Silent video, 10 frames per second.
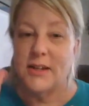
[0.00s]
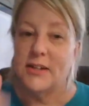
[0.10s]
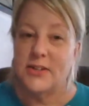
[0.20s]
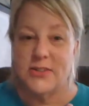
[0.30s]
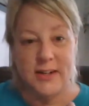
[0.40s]
I'm
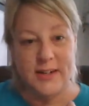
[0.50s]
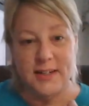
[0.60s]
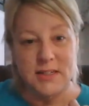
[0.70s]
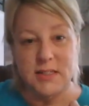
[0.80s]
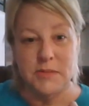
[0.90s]
going to try
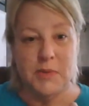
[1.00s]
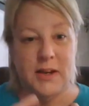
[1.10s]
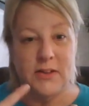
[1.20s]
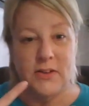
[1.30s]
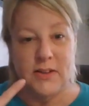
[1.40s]
not to
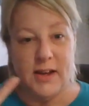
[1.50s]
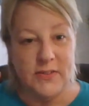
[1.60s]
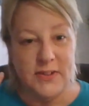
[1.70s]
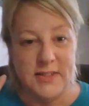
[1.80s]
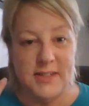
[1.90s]
smile or
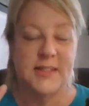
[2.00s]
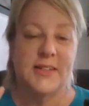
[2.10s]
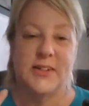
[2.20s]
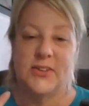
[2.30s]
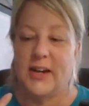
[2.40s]
laugh because that's
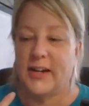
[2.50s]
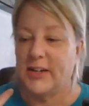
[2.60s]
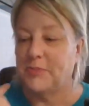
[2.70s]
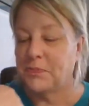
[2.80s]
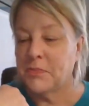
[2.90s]
going to crack
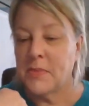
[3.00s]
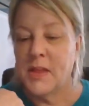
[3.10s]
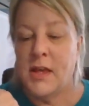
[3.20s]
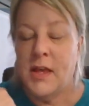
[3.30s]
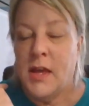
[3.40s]
it.
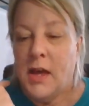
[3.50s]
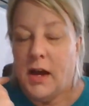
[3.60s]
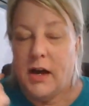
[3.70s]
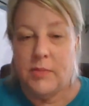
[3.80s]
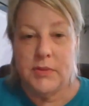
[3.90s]

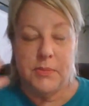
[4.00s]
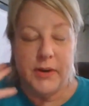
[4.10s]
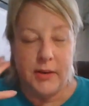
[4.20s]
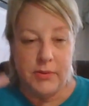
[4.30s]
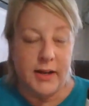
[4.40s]
Um,
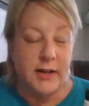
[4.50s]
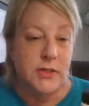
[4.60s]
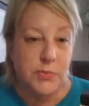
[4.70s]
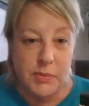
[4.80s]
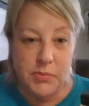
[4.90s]

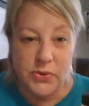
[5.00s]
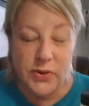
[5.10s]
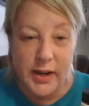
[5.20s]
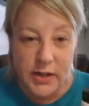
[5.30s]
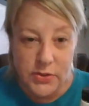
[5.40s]
products, remember
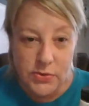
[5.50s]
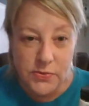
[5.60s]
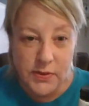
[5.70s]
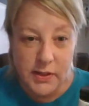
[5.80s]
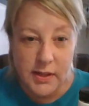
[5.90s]
they're
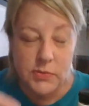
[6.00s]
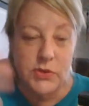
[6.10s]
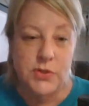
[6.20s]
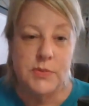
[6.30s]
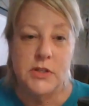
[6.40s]
hydrophilic,
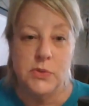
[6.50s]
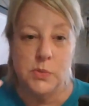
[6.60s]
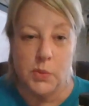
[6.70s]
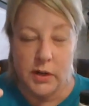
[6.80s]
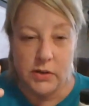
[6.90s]
which means
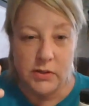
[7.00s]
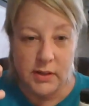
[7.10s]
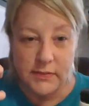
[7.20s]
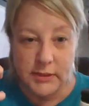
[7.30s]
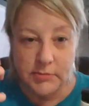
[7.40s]
water
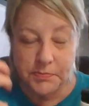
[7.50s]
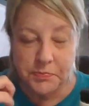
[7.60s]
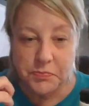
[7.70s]
loving.